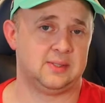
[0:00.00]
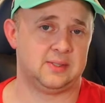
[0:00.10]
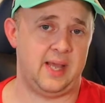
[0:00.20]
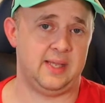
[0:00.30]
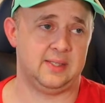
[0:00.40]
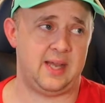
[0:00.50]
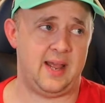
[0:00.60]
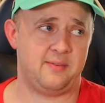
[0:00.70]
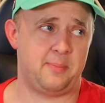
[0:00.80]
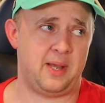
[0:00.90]
Hey, I
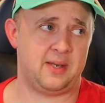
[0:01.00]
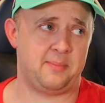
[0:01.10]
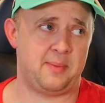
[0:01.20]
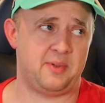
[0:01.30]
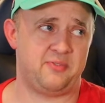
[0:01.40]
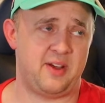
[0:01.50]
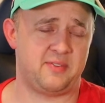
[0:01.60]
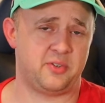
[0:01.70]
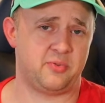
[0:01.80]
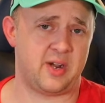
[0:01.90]
have about maybe a
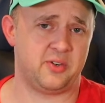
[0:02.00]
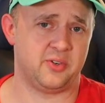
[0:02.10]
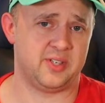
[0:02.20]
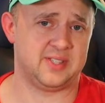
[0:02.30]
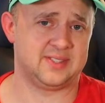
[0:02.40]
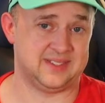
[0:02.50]
500 record on it.